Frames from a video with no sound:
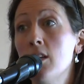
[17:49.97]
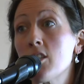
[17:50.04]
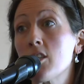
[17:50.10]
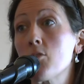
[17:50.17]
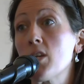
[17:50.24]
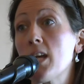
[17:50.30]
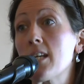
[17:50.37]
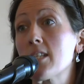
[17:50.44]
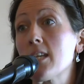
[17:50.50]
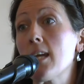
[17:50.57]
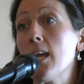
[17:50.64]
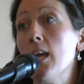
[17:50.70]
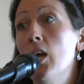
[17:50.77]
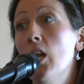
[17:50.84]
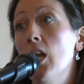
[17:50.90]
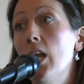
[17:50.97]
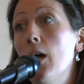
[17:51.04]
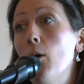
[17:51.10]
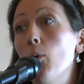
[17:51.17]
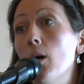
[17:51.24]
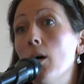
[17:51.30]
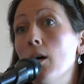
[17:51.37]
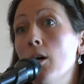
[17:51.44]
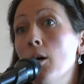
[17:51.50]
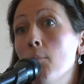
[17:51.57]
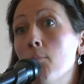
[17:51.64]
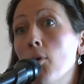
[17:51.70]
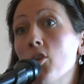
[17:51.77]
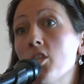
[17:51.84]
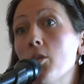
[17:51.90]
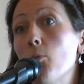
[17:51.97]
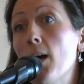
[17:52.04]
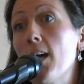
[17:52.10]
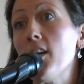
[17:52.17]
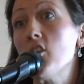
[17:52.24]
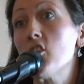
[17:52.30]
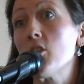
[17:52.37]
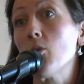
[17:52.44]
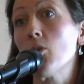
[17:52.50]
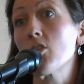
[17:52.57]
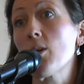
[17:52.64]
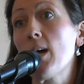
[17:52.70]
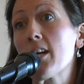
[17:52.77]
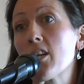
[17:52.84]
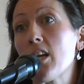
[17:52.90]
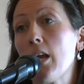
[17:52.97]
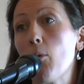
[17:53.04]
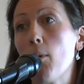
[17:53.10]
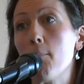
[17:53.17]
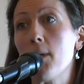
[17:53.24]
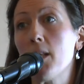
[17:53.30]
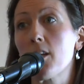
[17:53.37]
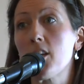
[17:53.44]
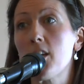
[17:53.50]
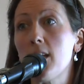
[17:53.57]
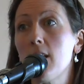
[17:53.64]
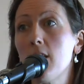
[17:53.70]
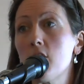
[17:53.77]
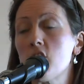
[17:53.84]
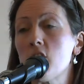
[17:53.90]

so she has a lower body weight. She also had a lower milk yield.